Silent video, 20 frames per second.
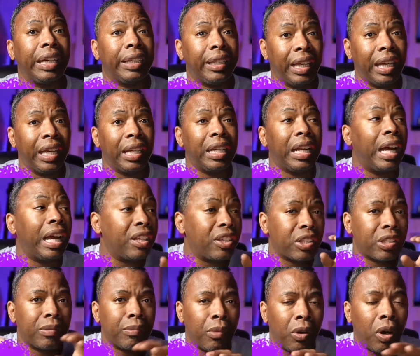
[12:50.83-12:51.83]
Again, a
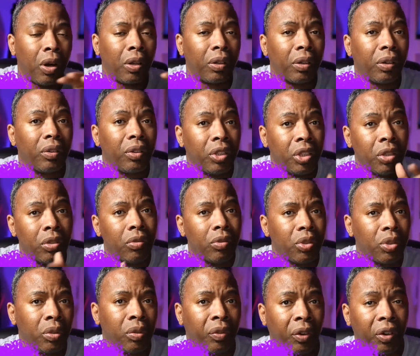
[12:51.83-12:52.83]
smaller
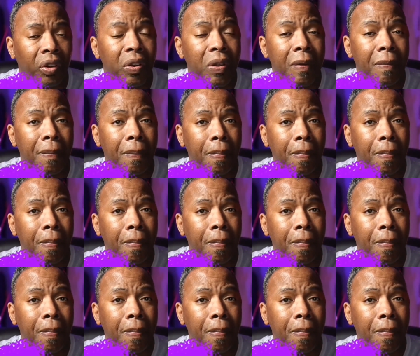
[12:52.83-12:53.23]
YouTuber